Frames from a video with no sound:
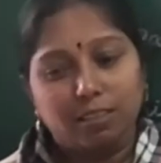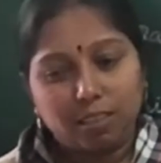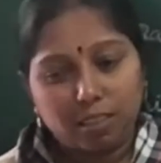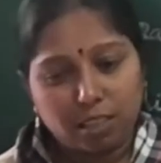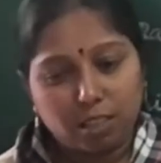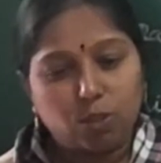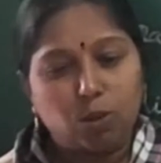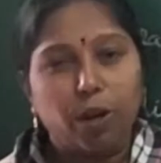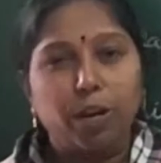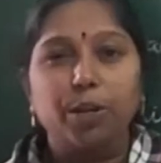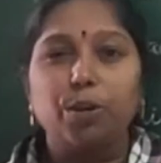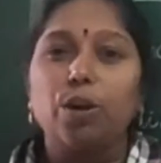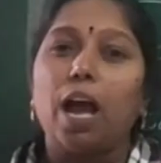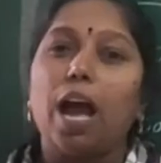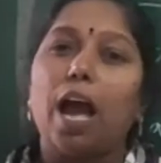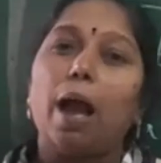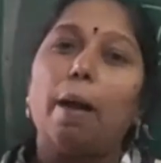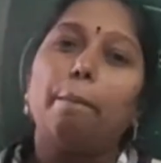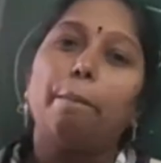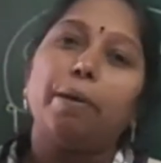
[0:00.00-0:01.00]
This is going to
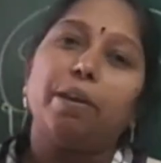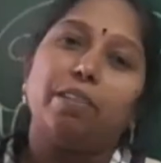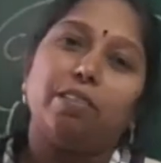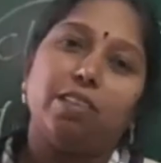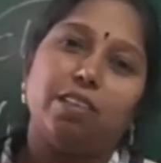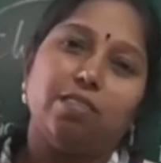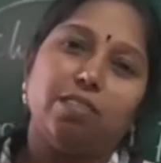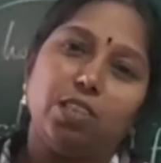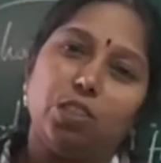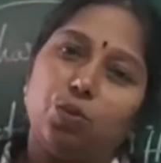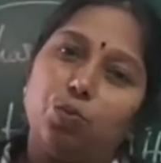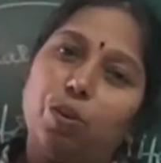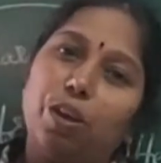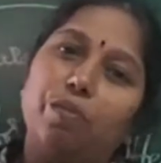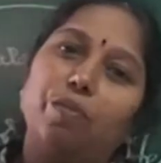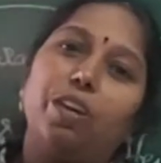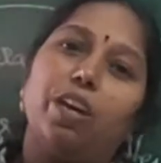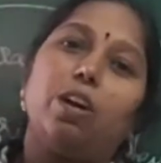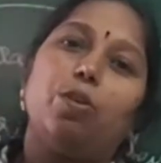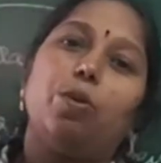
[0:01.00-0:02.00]
happen in this
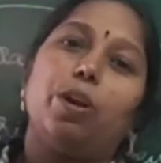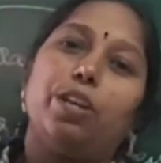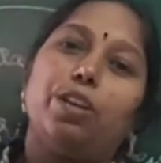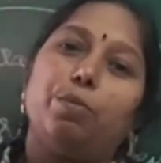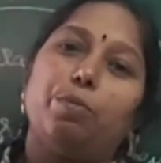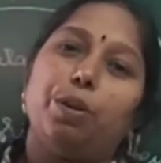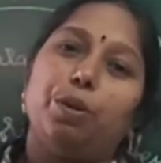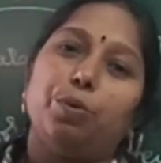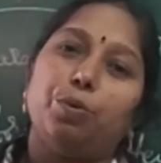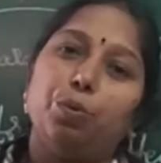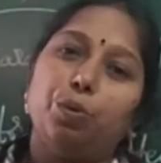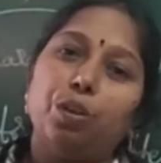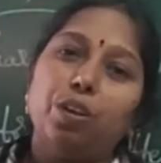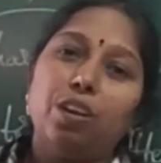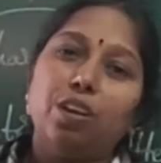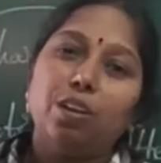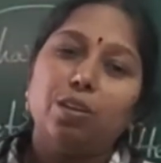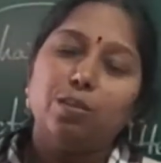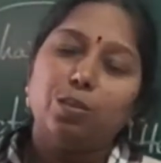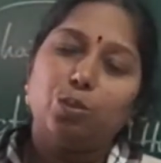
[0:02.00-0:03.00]
way. We are going to be doing.
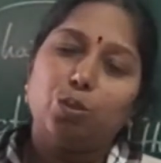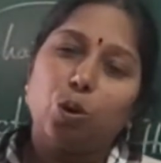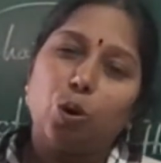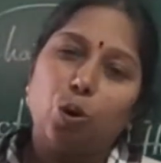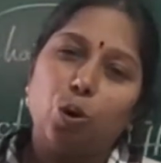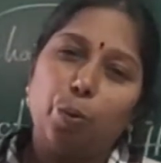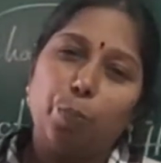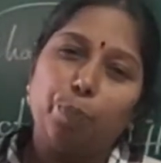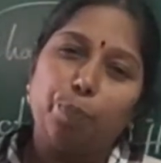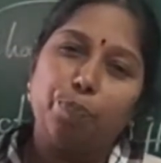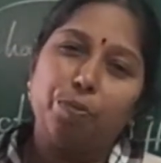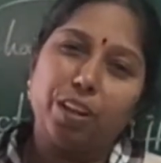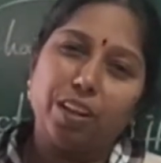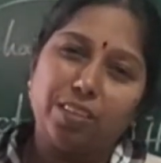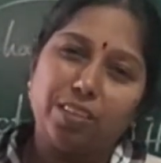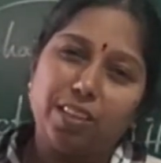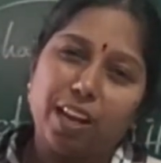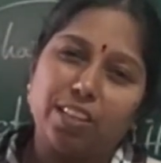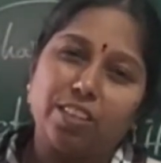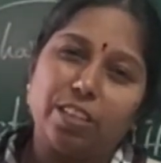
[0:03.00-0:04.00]
So,
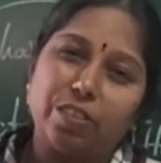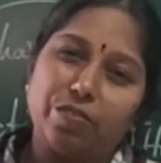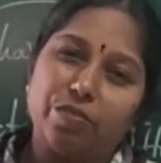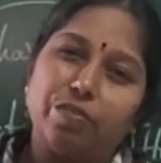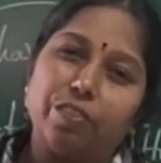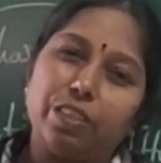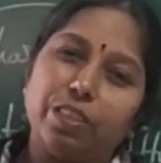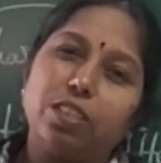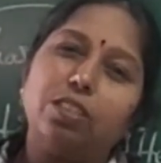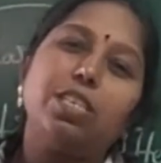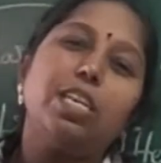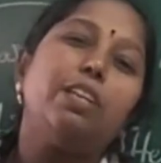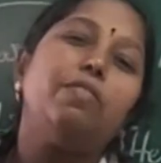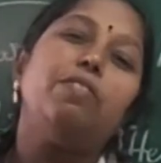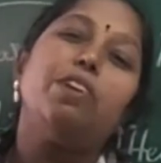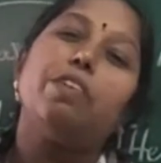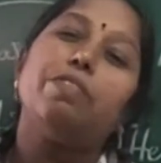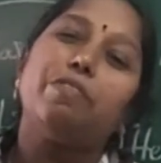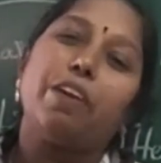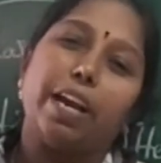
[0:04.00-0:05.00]
it's such a worst state
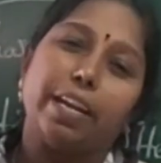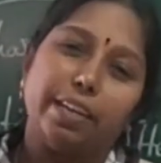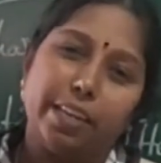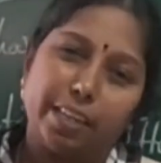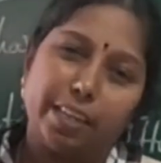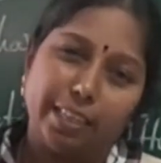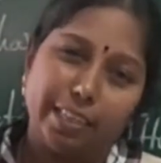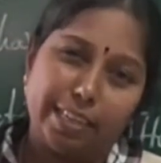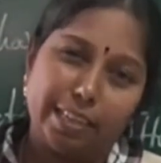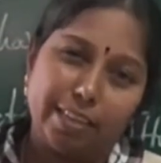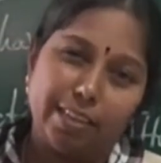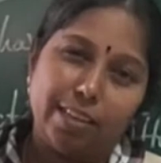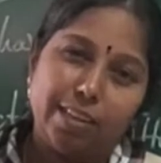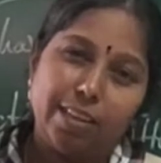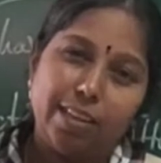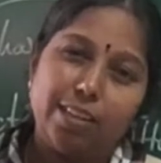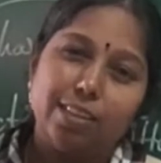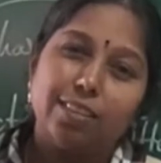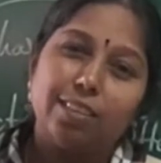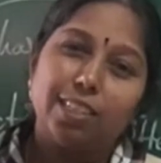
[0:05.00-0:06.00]
we are finding
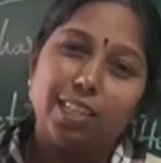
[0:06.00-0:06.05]
it.